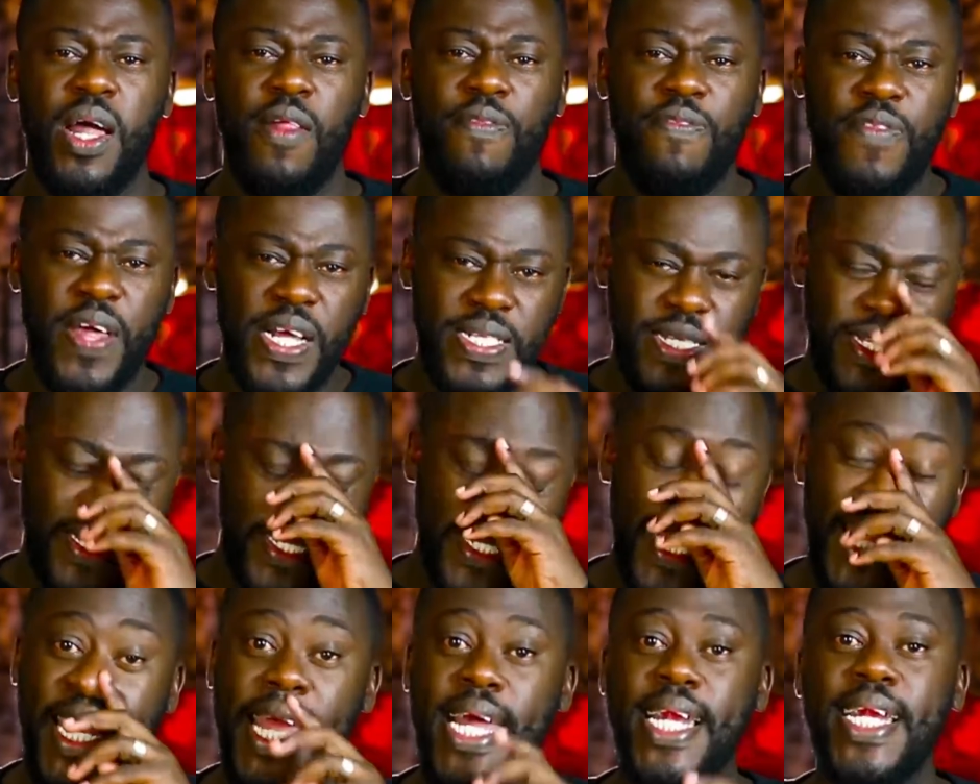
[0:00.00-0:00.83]
The
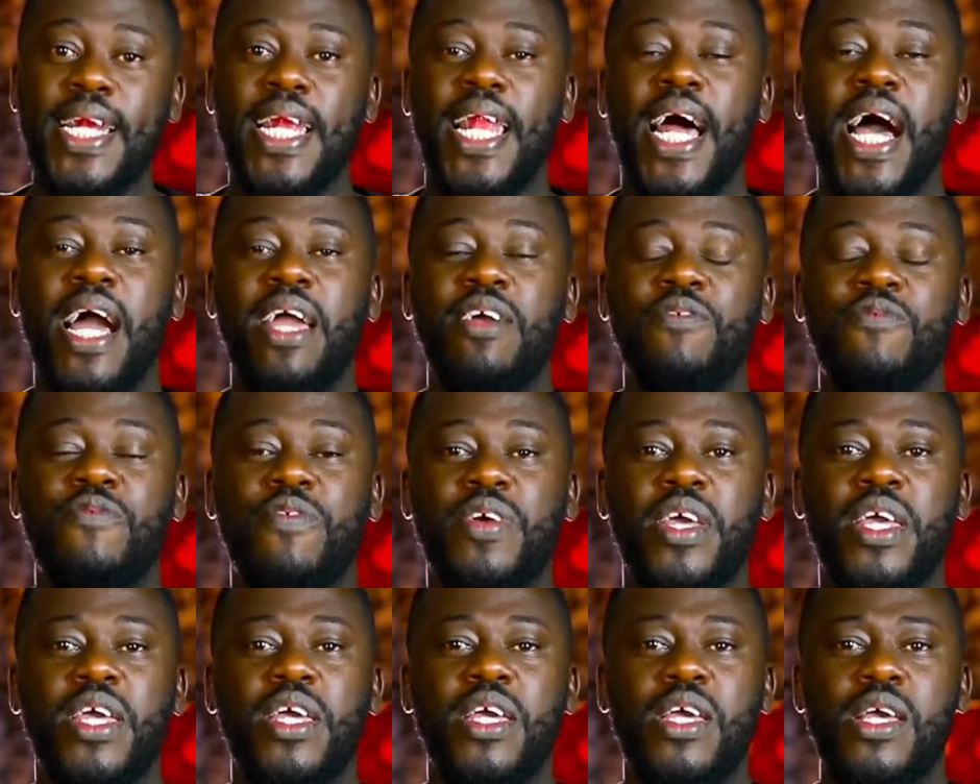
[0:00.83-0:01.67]
second life
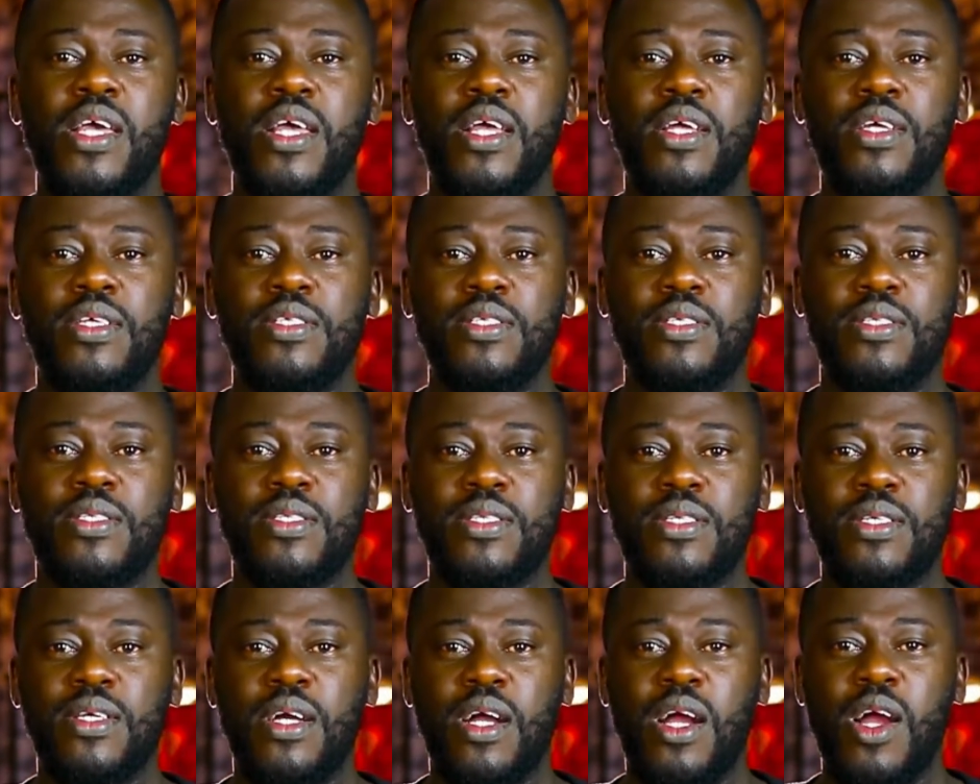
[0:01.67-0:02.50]

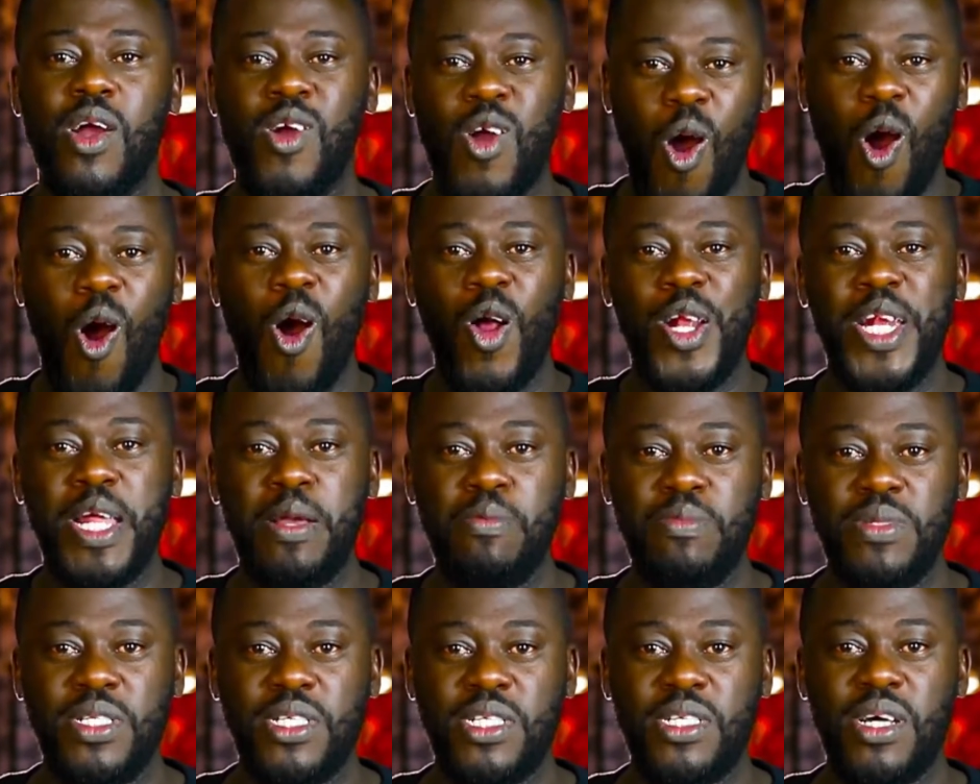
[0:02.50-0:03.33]
is God
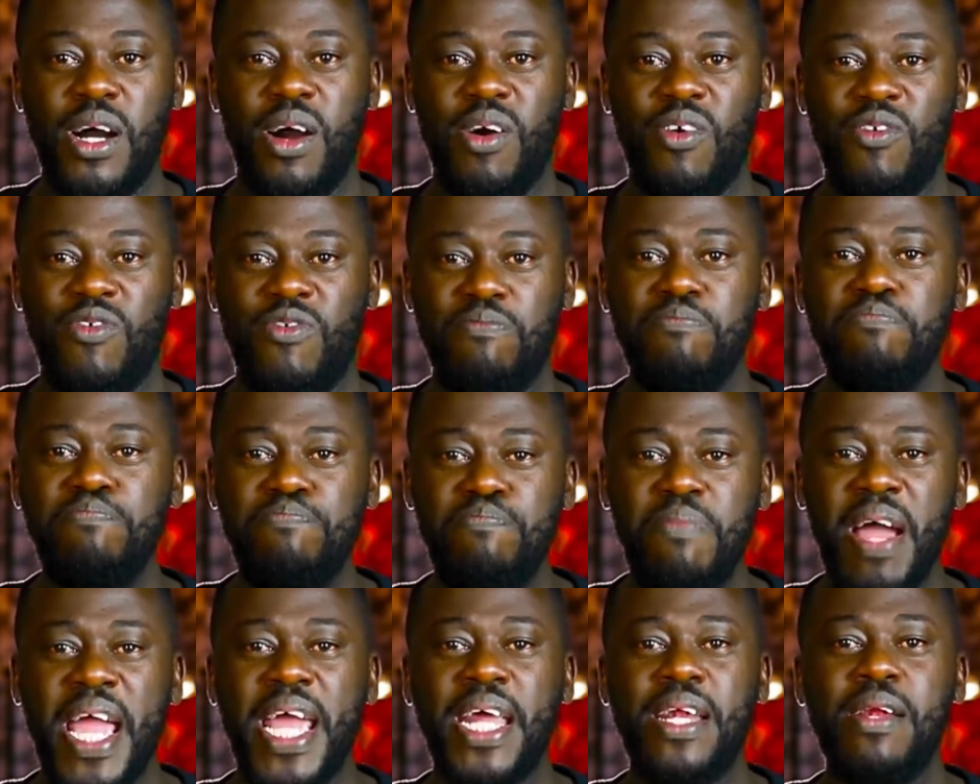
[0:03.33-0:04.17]
Himself
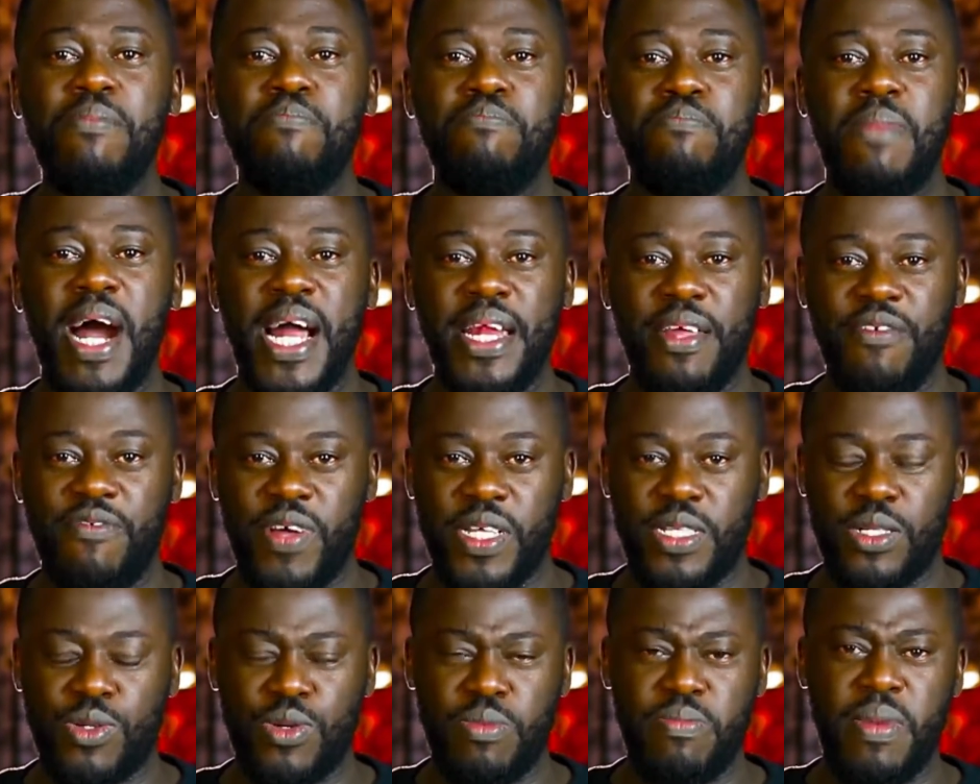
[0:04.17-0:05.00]
made manifest.